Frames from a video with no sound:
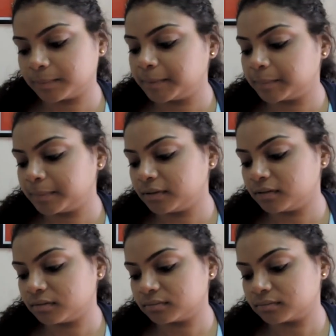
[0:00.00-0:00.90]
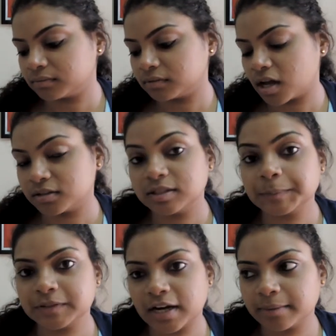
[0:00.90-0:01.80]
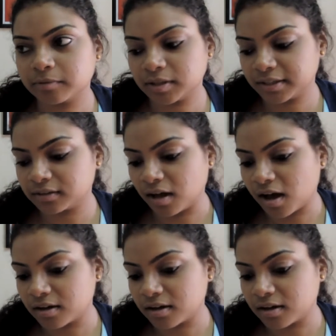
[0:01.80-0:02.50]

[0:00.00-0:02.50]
When people unsubscribe or like